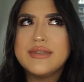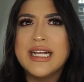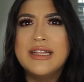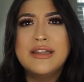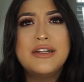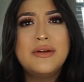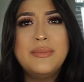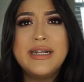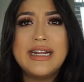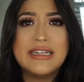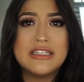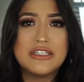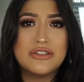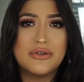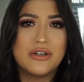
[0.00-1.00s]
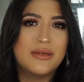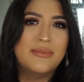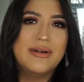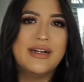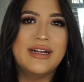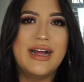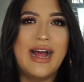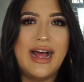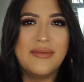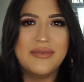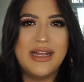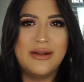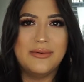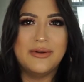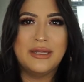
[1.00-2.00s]
a little bit at the store, but I'm
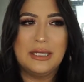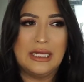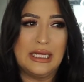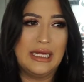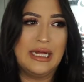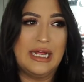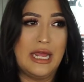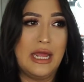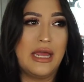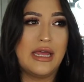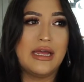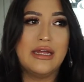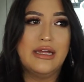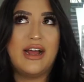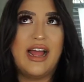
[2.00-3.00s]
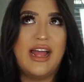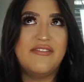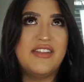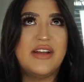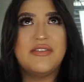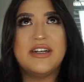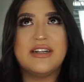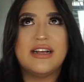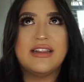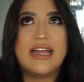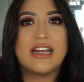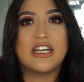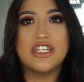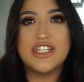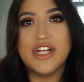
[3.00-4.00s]
not really a I have never done
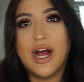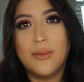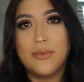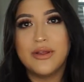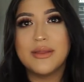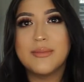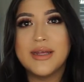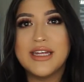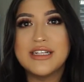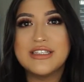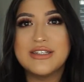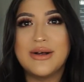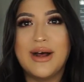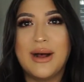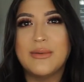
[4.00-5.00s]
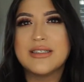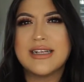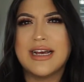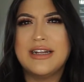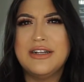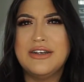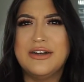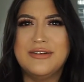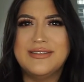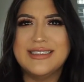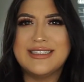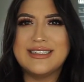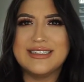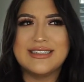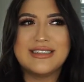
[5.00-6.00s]
like a shop with me, so I was kind of
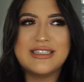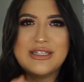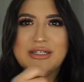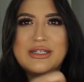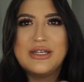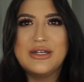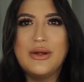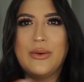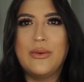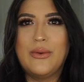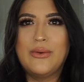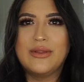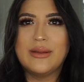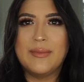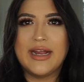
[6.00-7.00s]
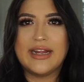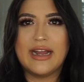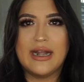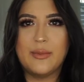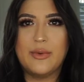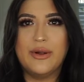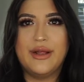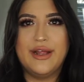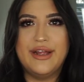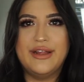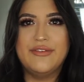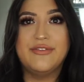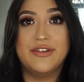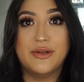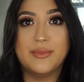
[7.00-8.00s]
nervous just, you know, holding my camera
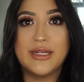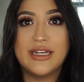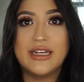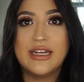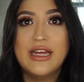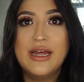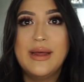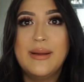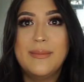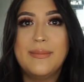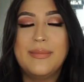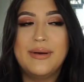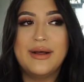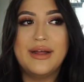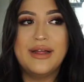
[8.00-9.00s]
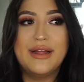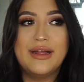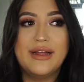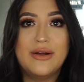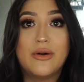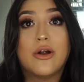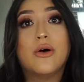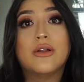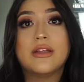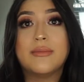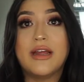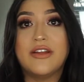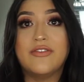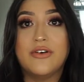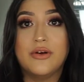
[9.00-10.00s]
and filming, but or holding
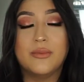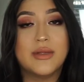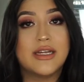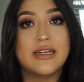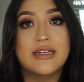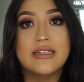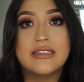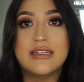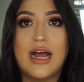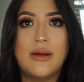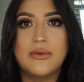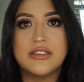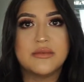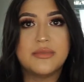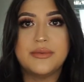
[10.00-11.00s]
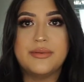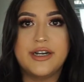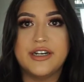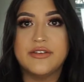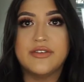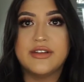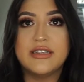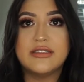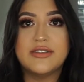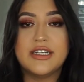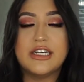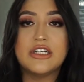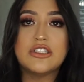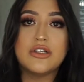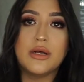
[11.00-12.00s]
my phone, because I wasn't prepared for this
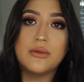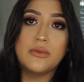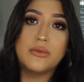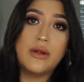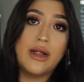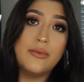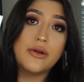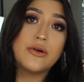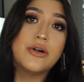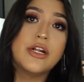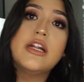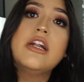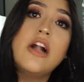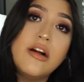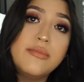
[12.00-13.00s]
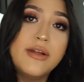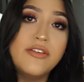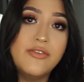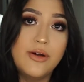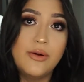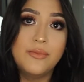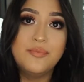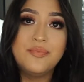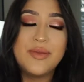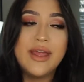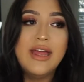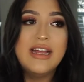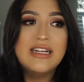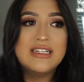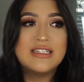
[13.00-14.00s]
video, so I recorded it off my phone,
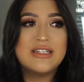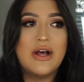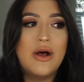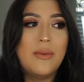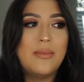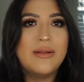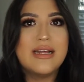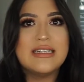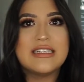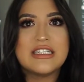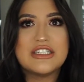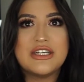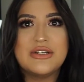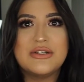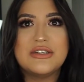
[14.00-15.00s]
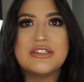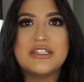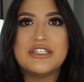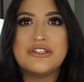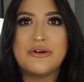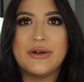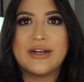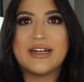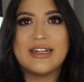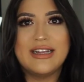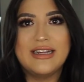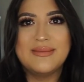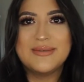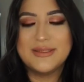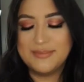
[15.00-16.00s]
so please excuse the short
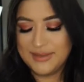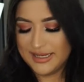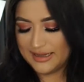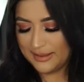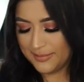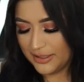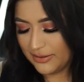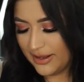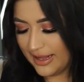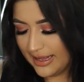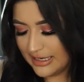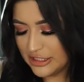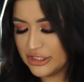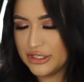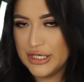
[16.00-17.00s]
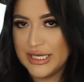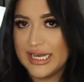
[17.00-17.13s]
clips. But let me go ahead and show you